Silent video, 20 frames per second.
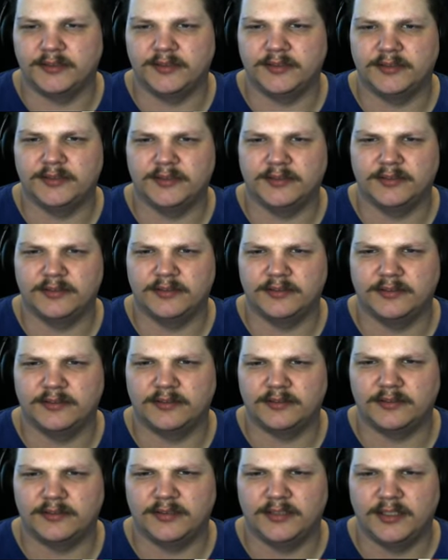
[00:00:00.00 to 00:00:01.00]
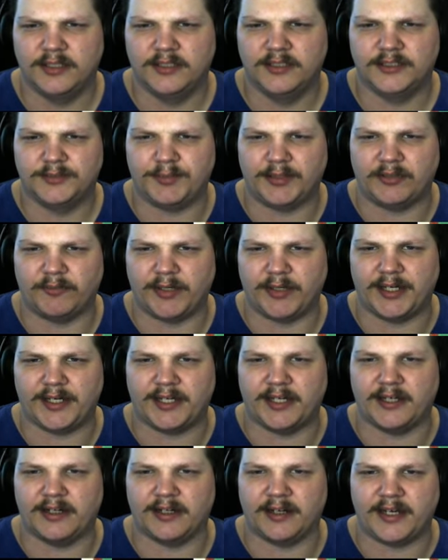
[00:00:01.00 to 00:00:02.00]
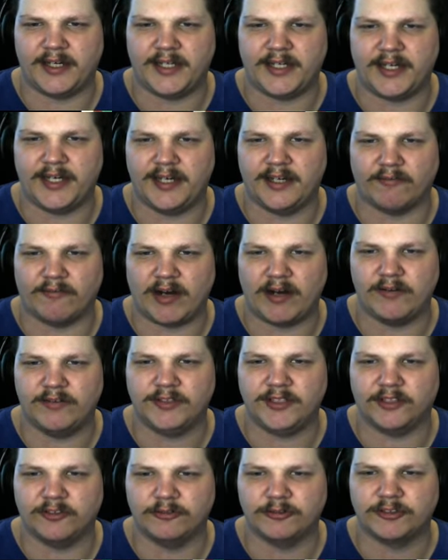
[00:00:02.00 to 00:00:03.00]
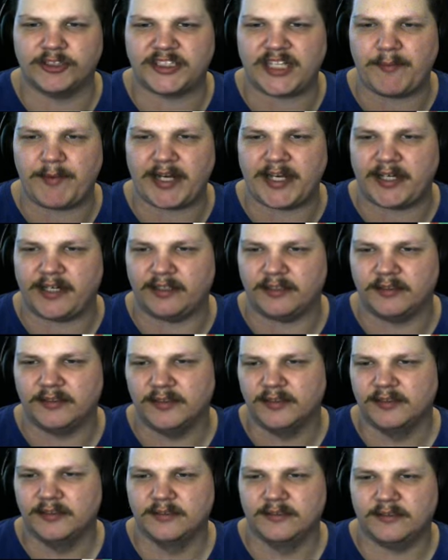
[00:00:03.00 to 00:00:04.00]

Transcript: Spend the weekend hiking around Yosemite.